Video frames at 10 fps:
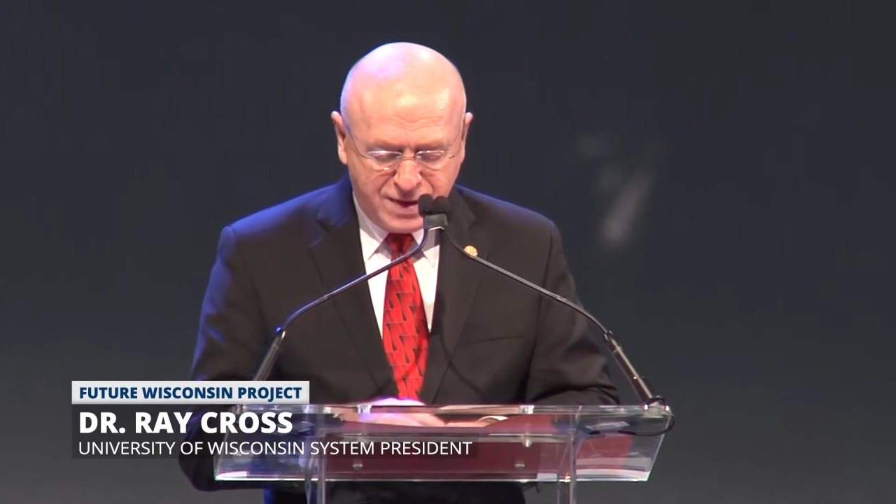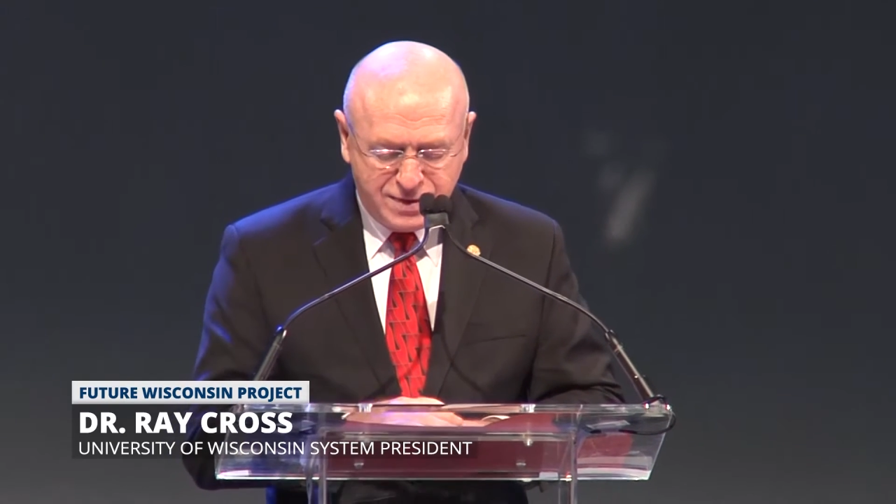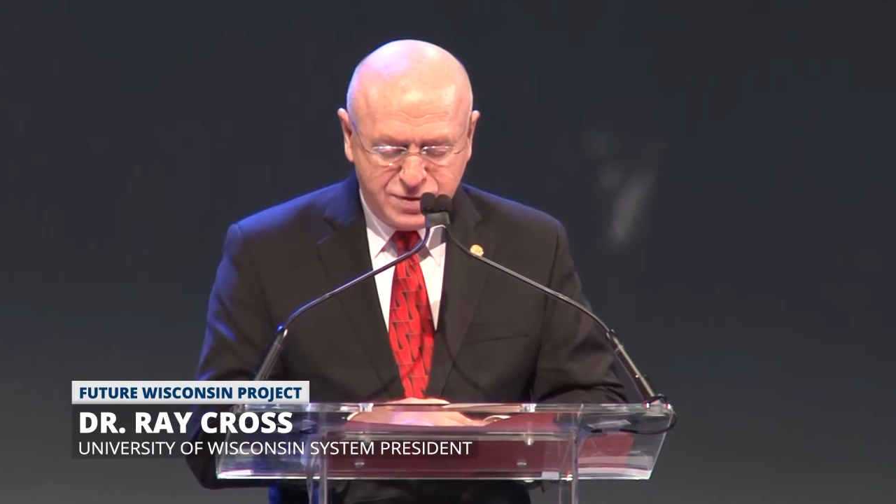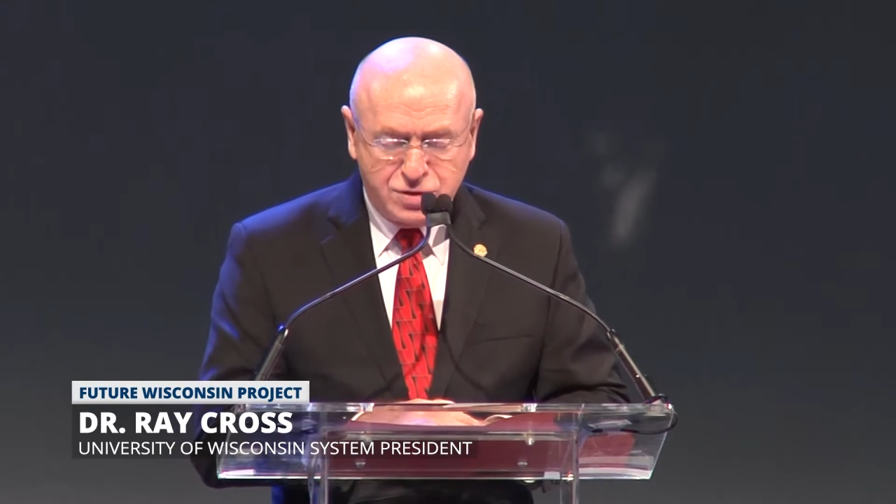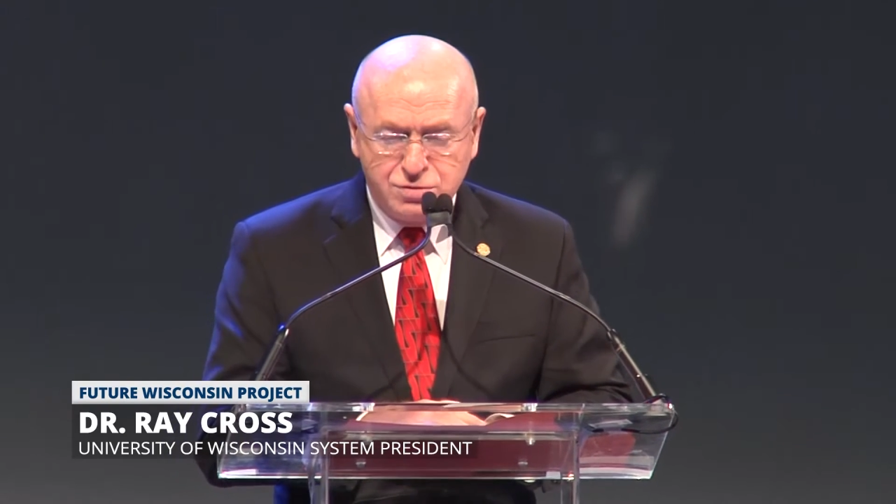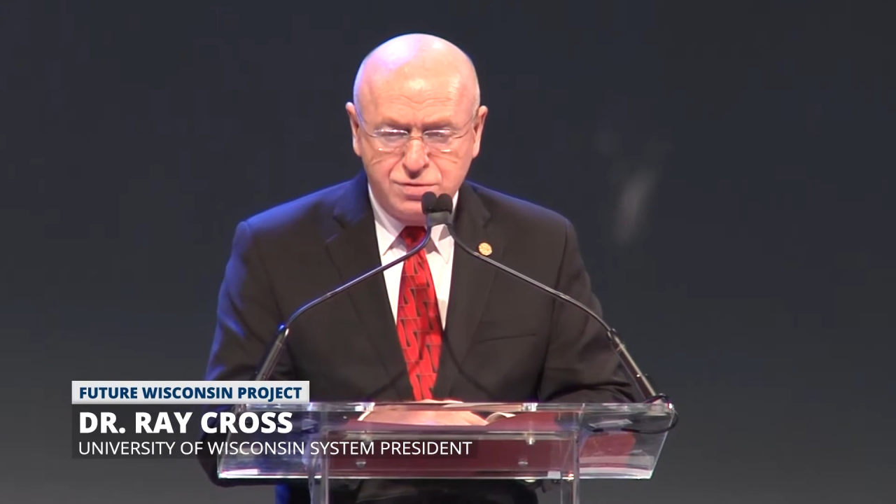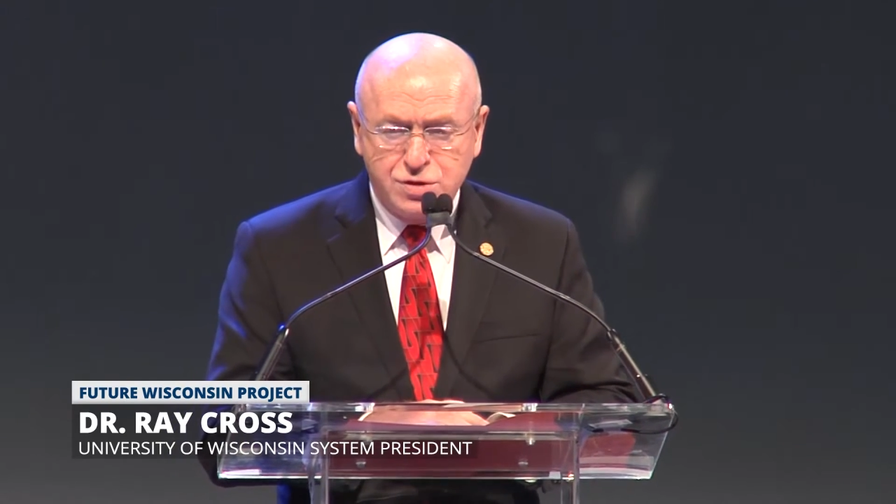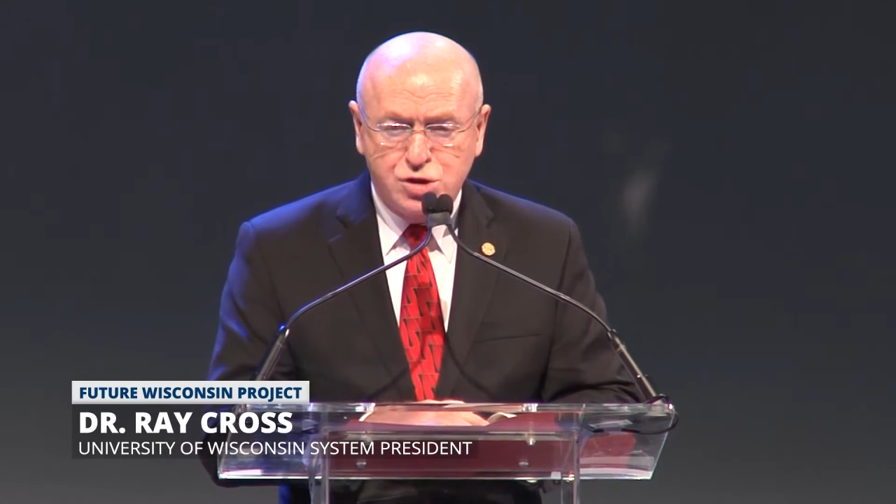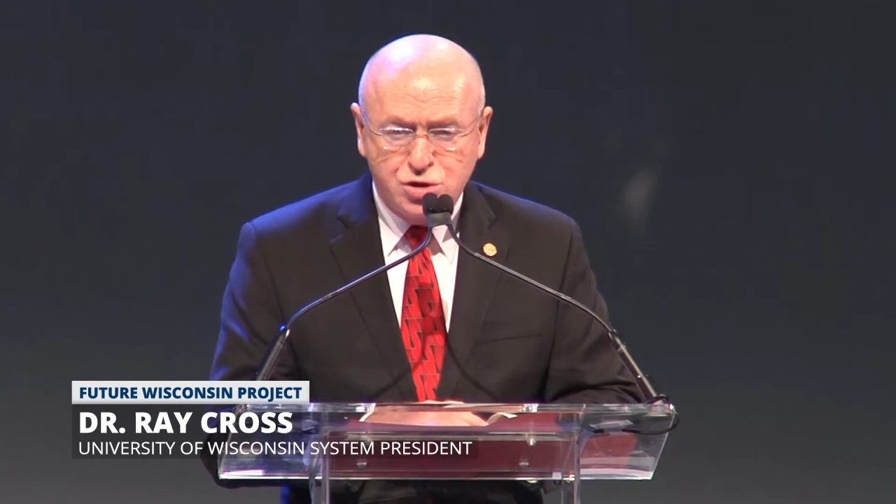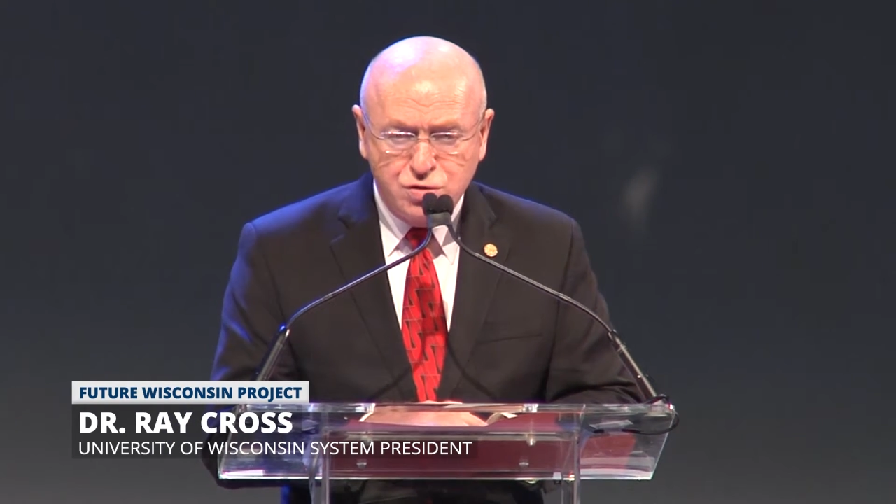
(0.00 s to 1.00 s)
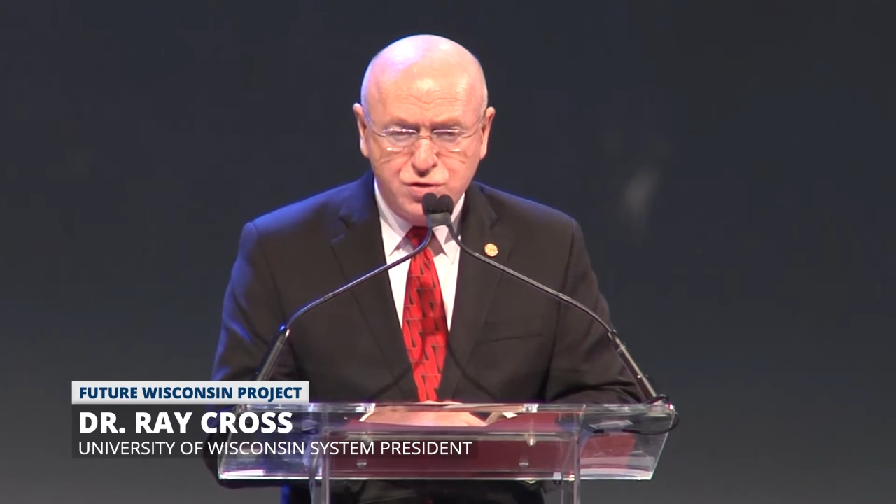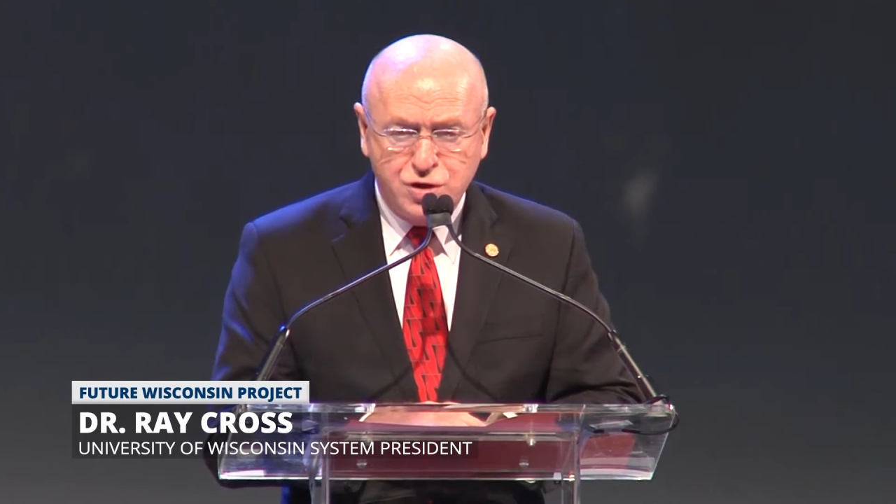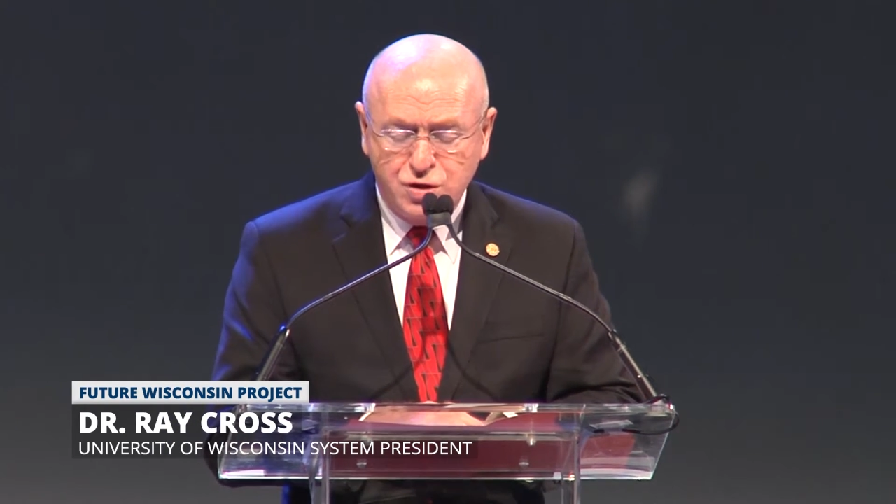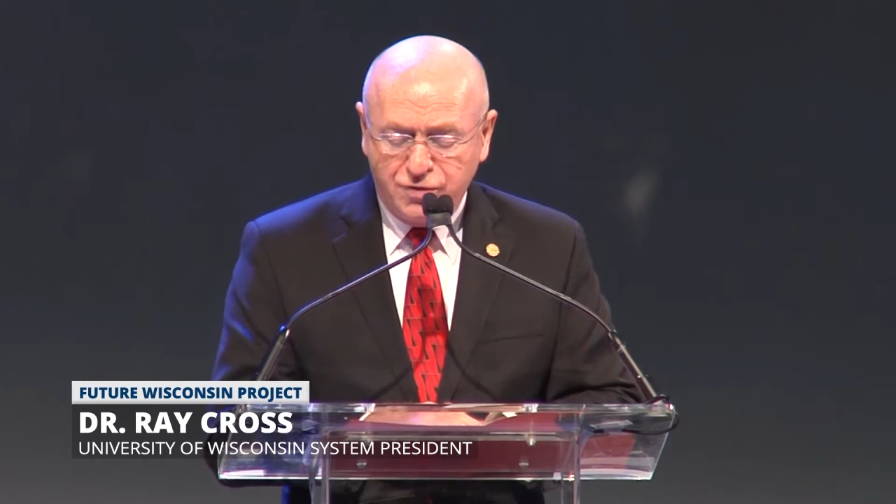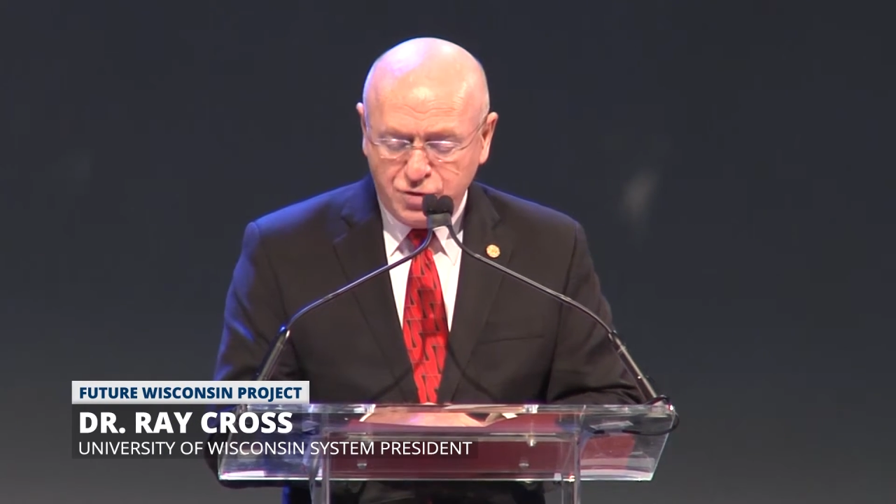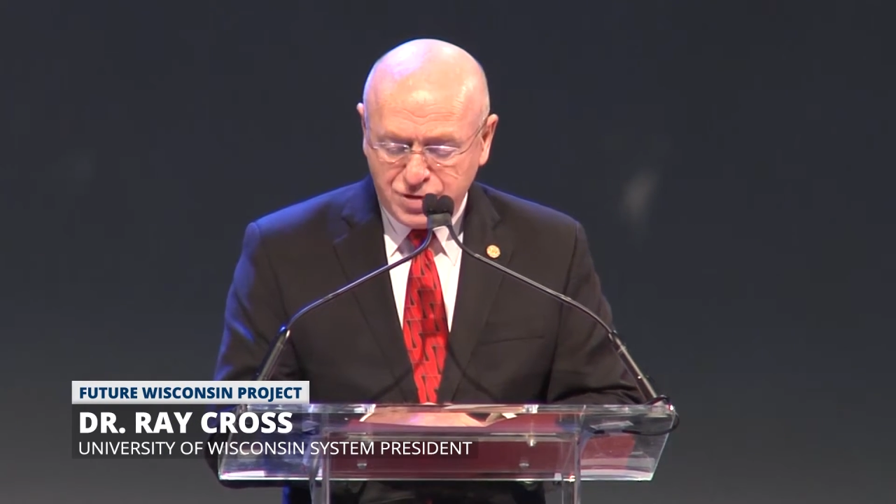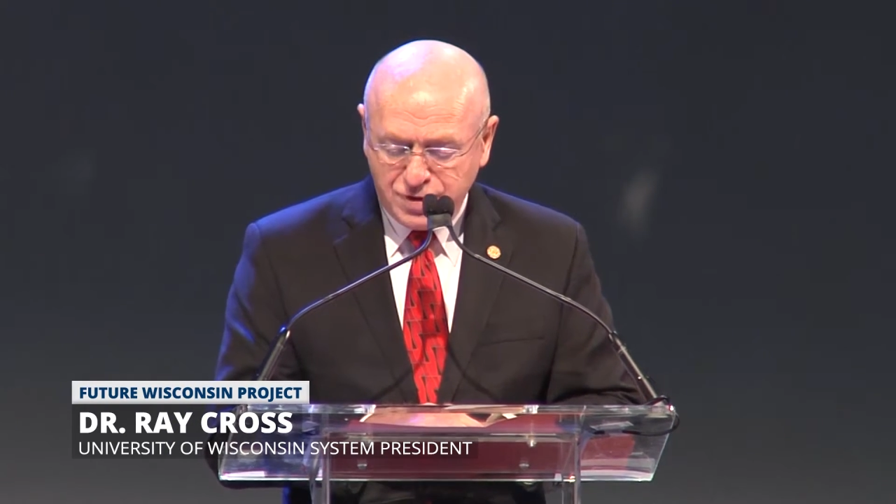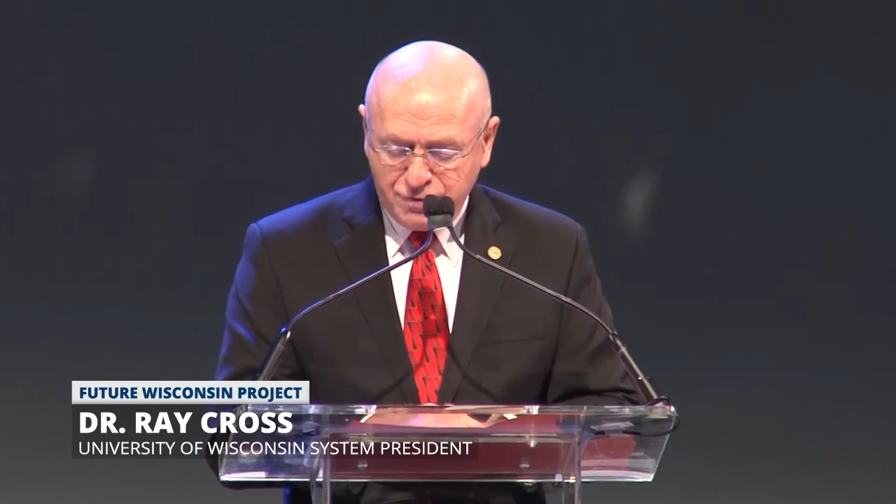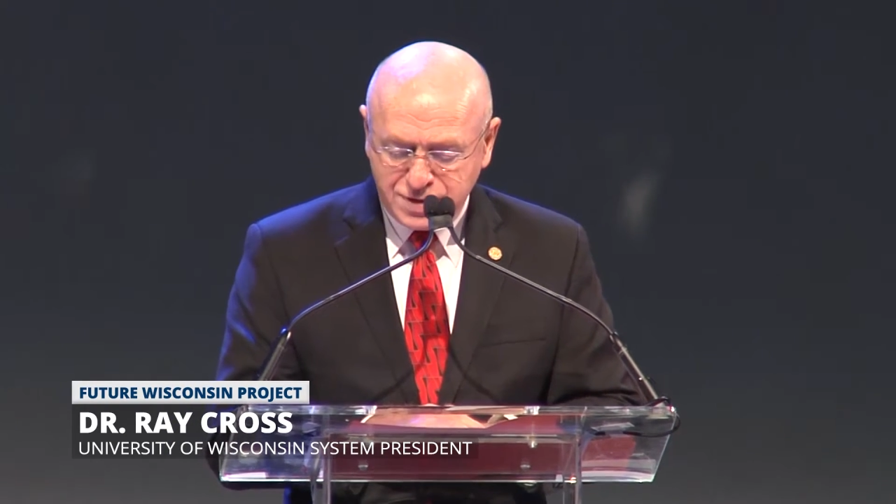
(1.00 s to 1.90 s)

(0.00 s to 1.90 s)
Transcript: Students choose the University of